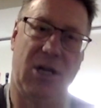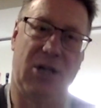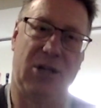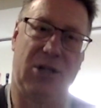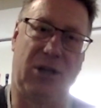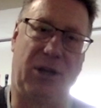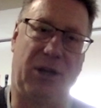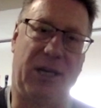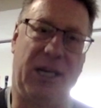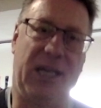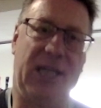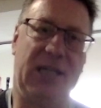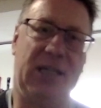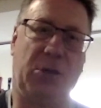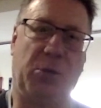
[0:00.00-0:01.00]
So they
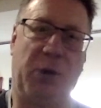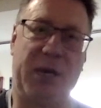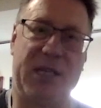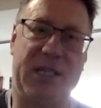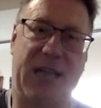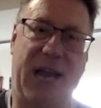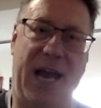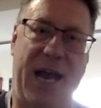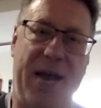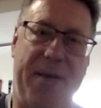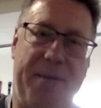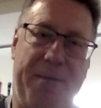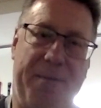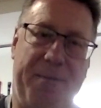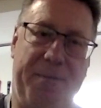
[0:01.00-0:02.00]
needed the West
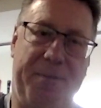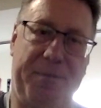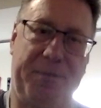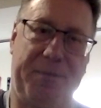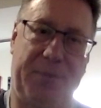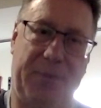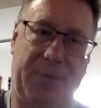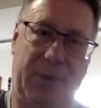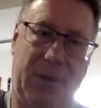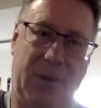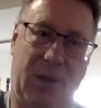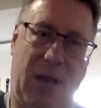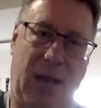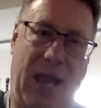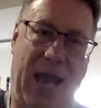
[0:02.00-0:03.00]
Ham
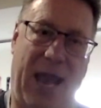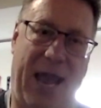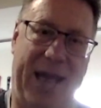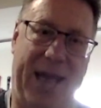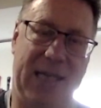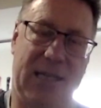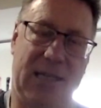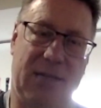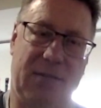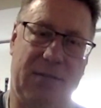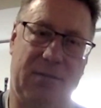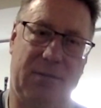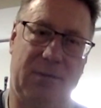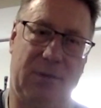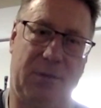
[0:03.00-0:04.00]
land
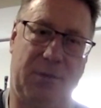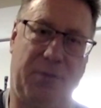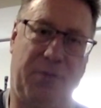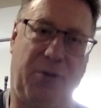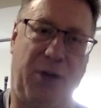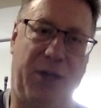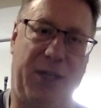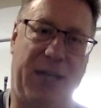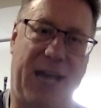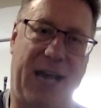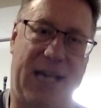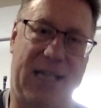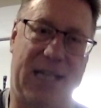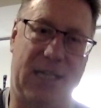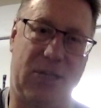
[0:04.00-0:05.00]
to provide the
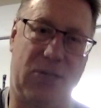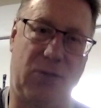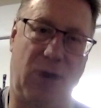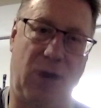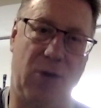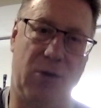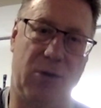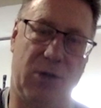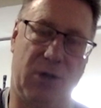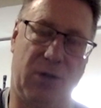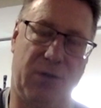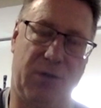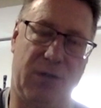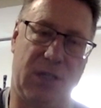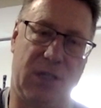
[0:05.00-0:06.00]
access roads and
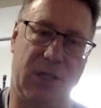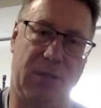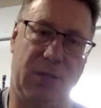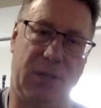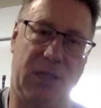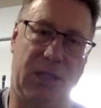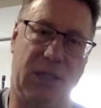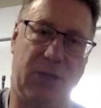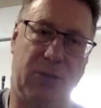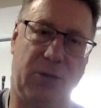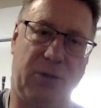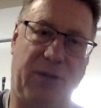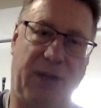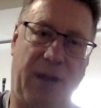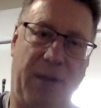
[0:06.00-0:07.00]
obviously some additional
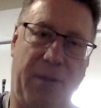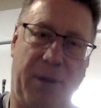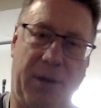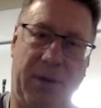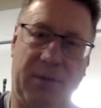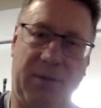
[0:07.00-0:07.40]
development.